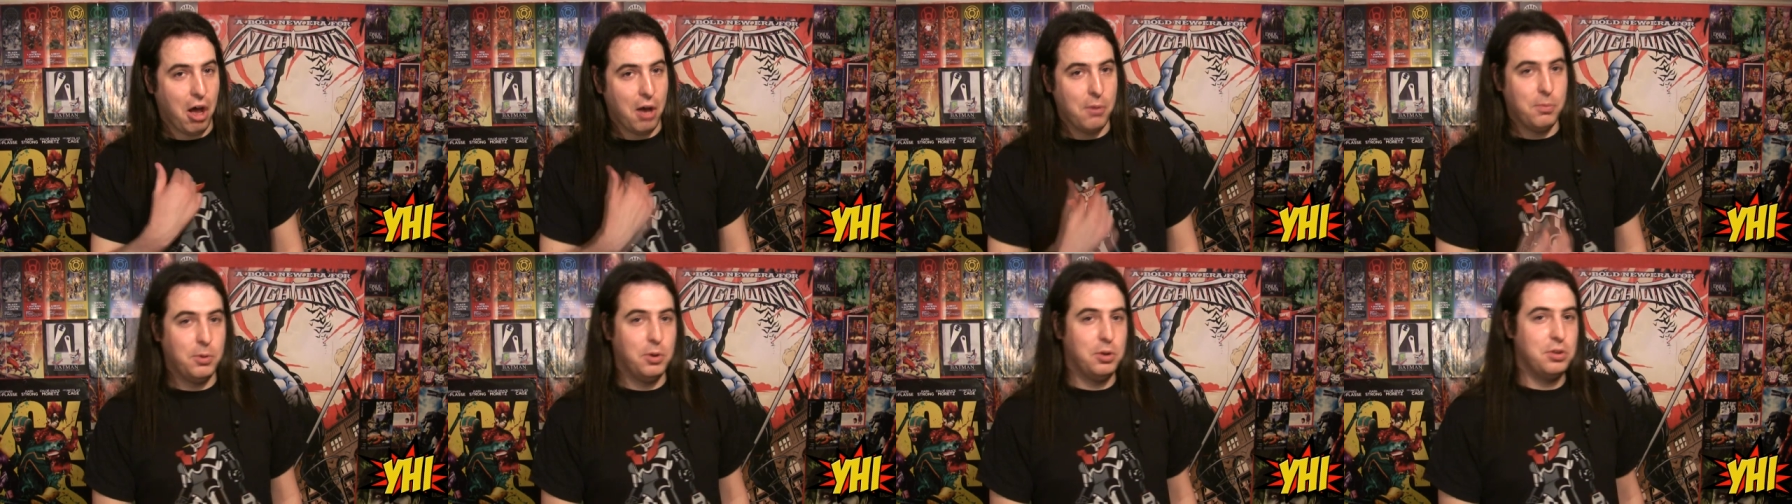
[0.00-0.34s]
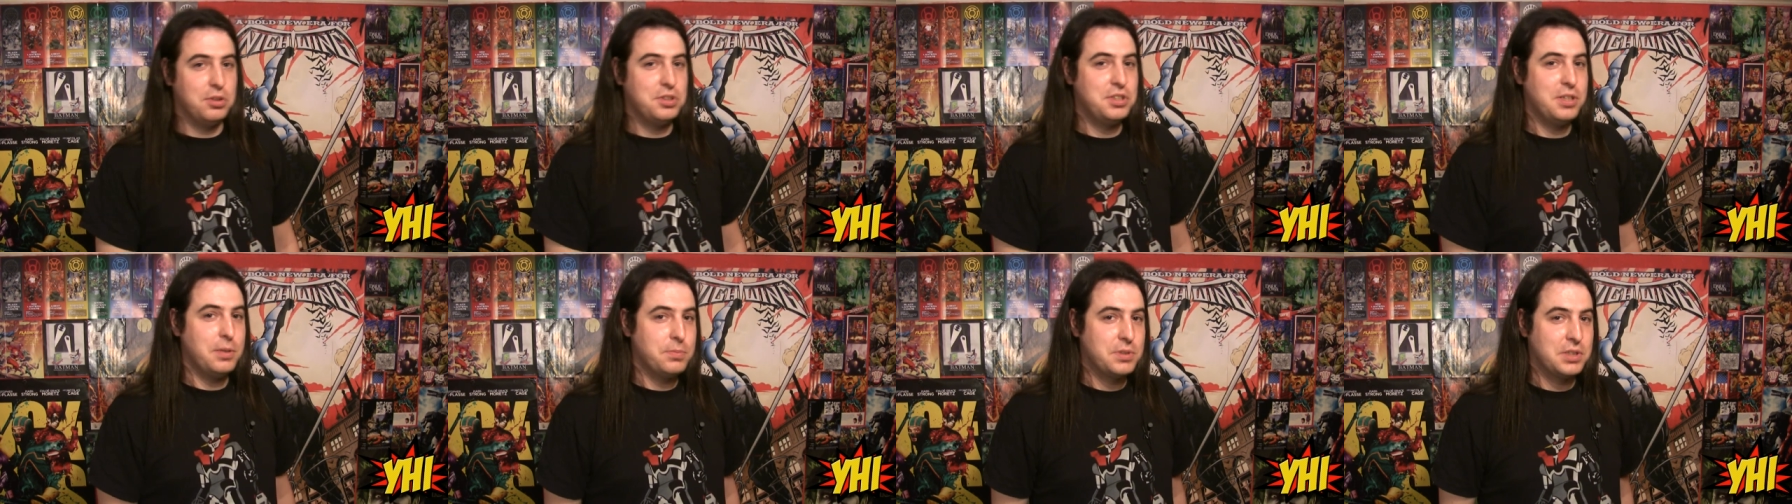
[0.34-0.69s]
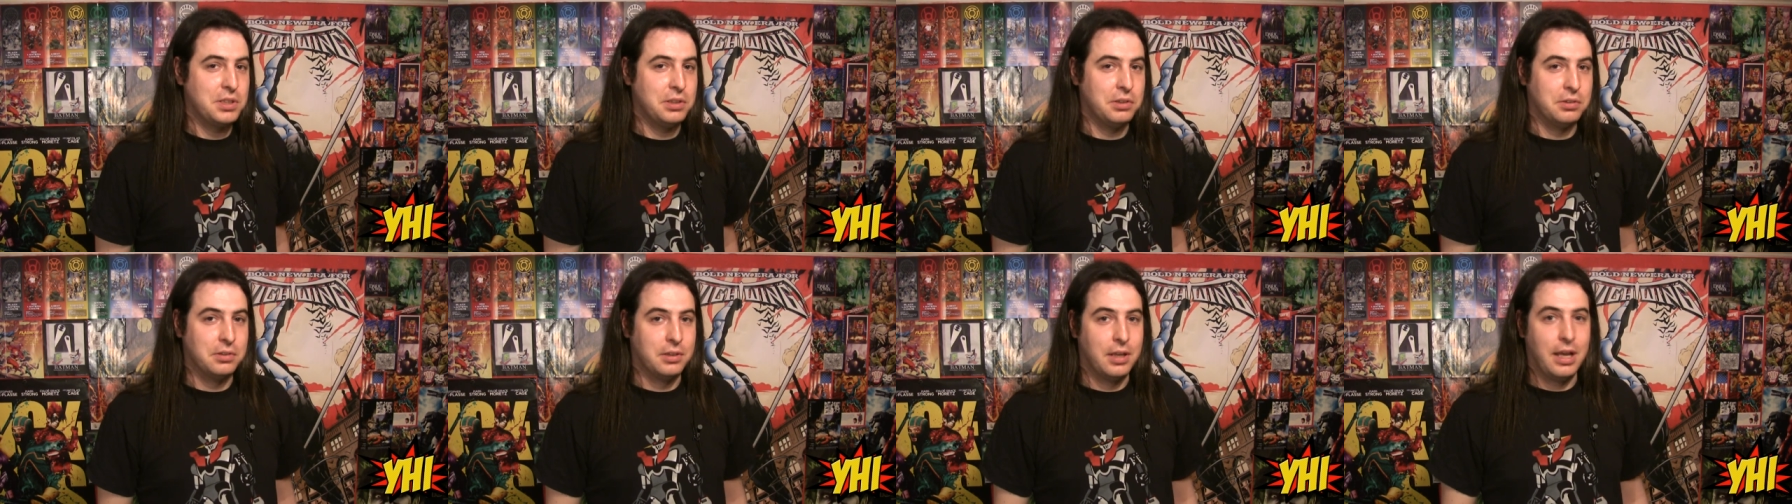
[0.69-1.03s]
I'm Lord
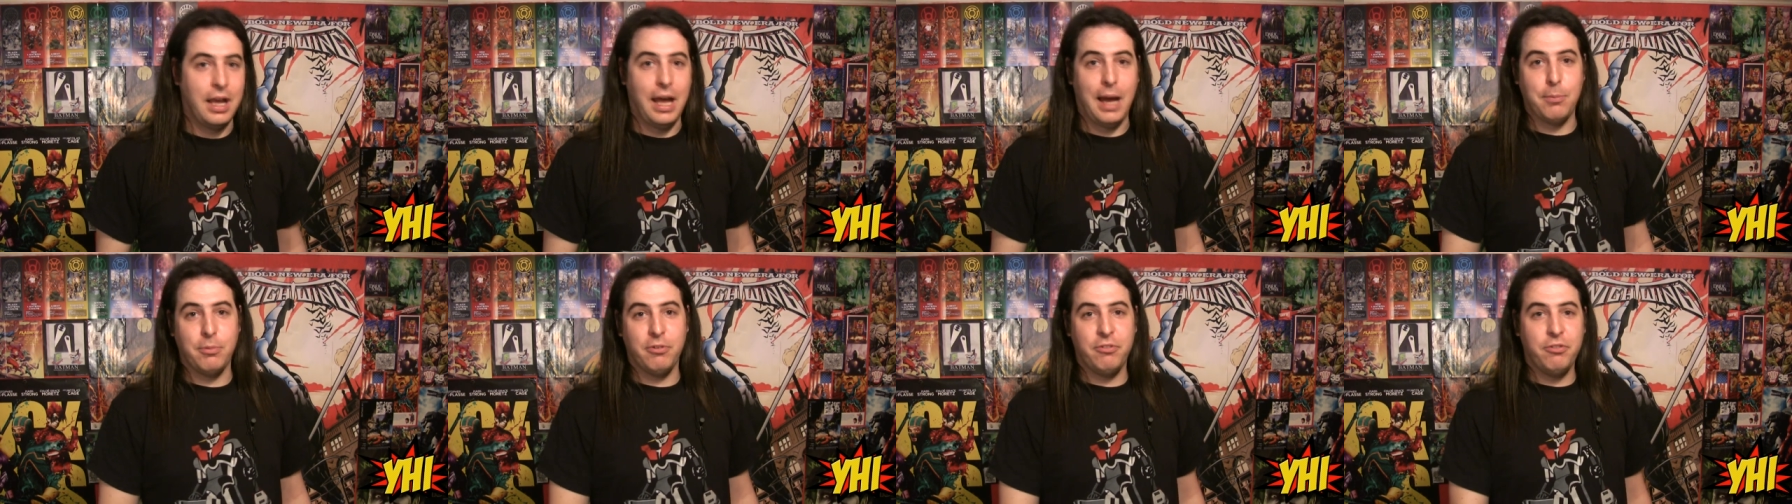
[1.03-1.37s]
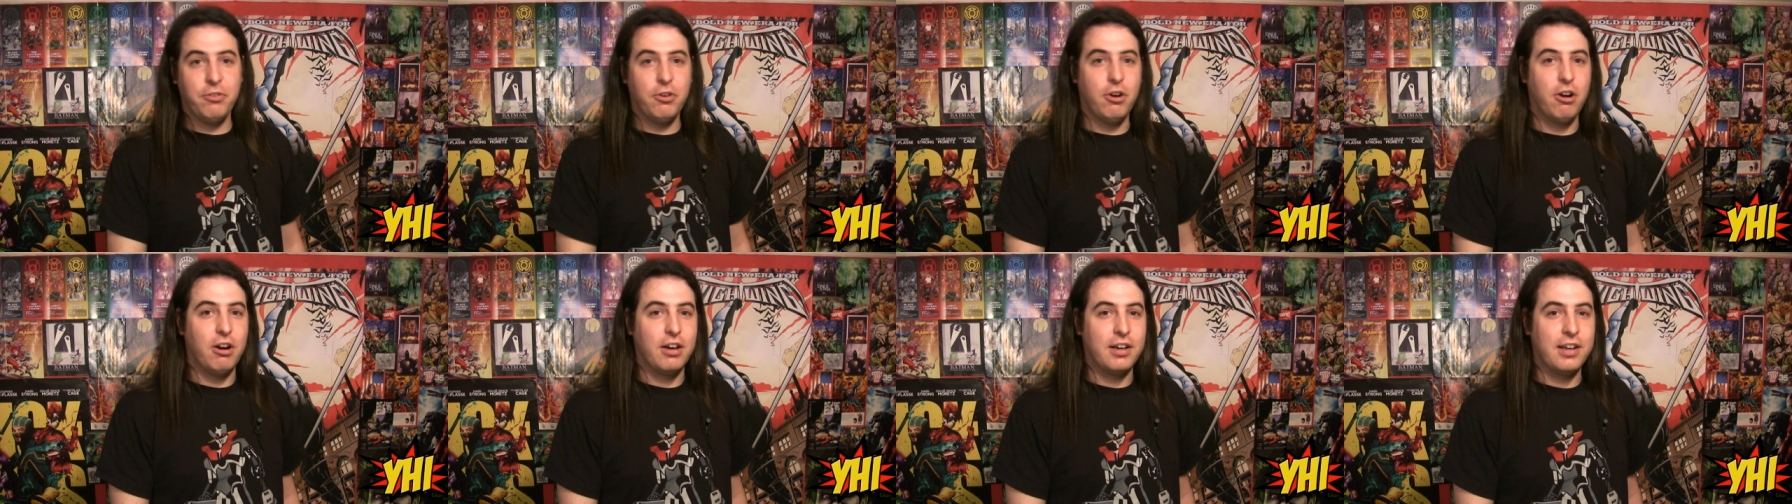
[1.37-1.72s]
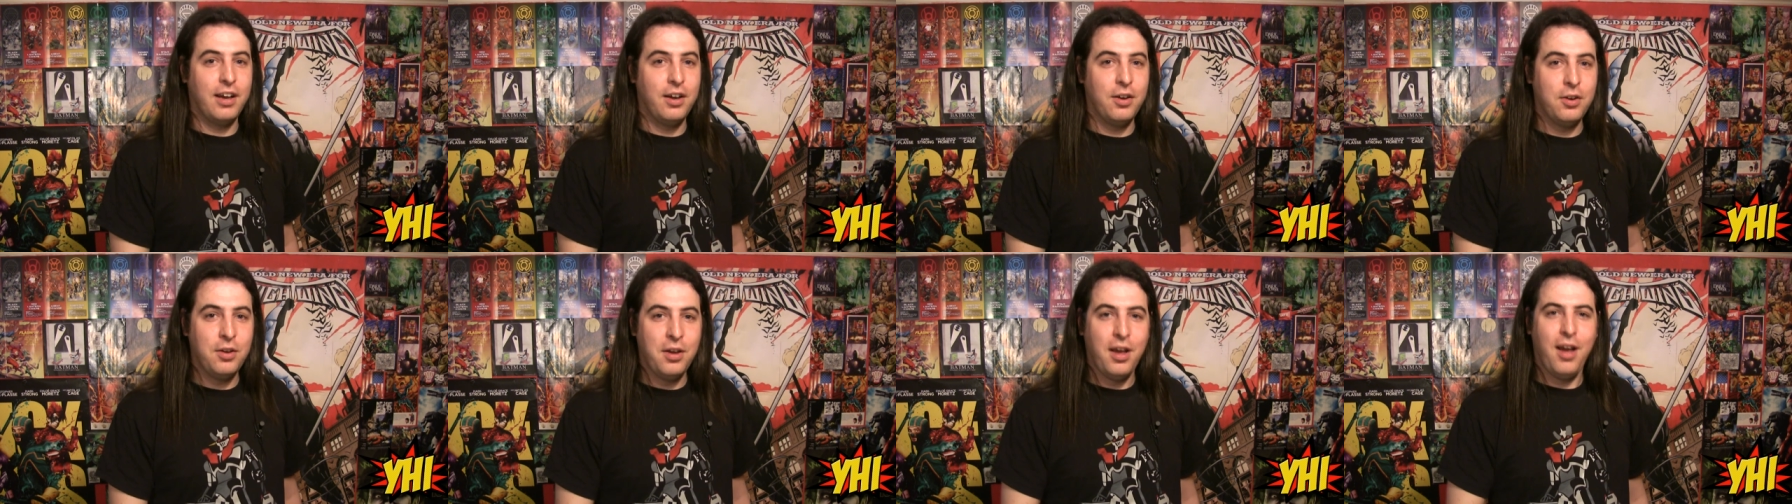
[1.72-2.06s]
Jimsicle, and before
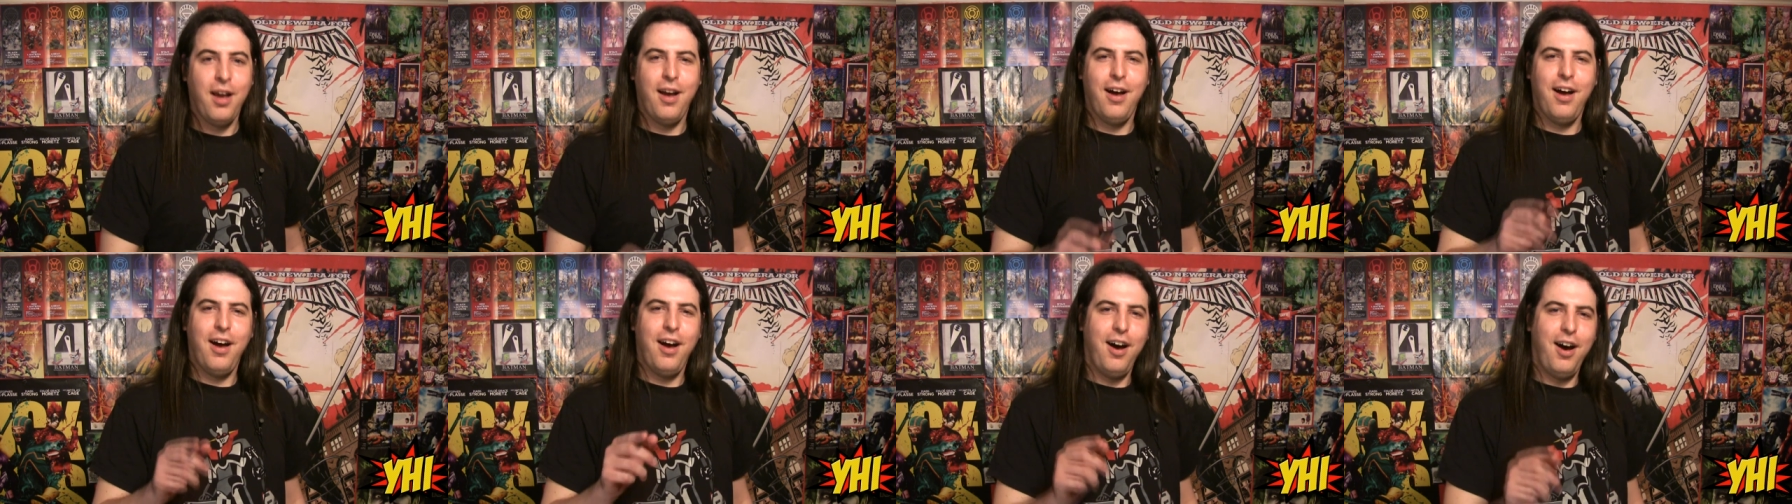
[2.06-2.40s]
I go,